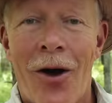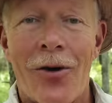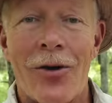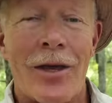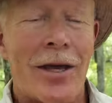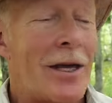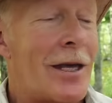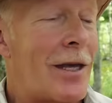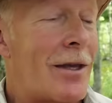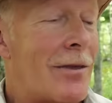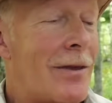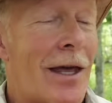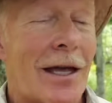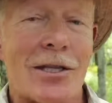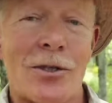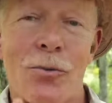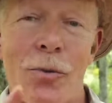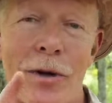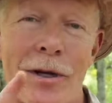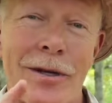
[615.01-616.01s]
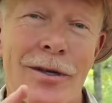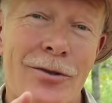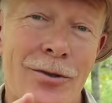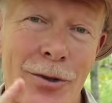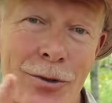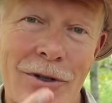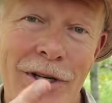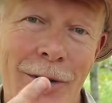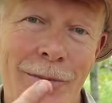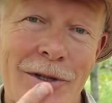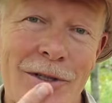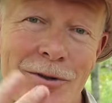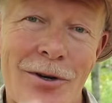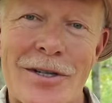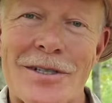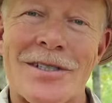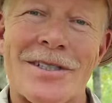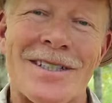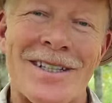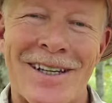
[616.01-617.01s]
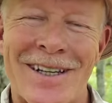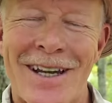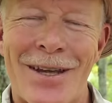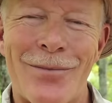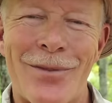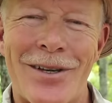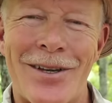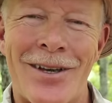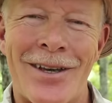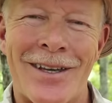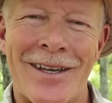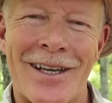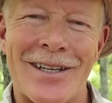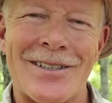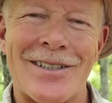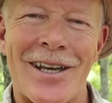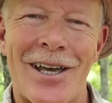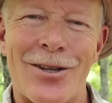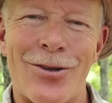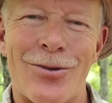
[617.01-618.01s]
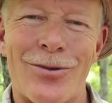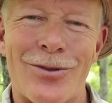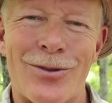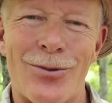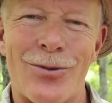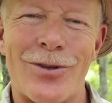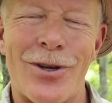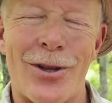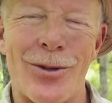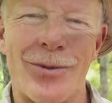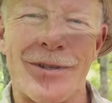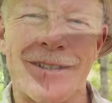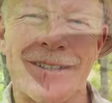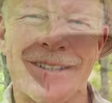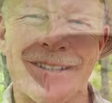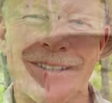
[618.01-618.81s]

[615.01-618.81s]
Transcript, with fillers: Okay, that's one, two demonstrations. Let me get together and do another one.